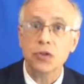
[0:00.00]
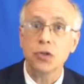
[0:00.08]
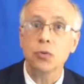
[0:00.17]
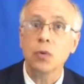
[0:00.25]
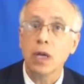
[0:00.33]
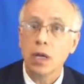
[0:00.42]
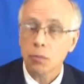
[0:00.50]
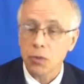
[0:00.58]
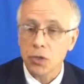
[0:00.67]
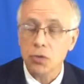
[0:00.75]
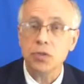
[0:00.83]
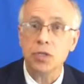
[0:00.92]
to
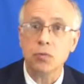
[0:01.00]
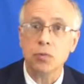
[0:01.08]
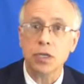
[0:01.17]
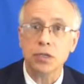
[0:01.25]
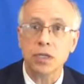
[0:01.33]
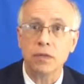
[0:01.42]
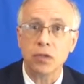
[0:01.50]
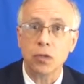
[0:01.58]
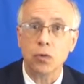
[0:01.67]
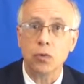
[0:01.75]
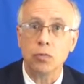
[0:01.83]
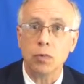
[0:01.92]
reduce the risk of a
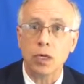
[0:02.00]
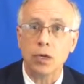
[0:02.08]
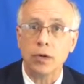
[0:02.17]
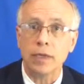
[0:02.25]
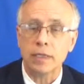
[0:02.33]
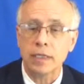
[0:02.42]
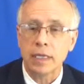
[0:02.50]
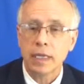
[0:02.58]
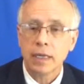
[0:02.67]
local recurrence.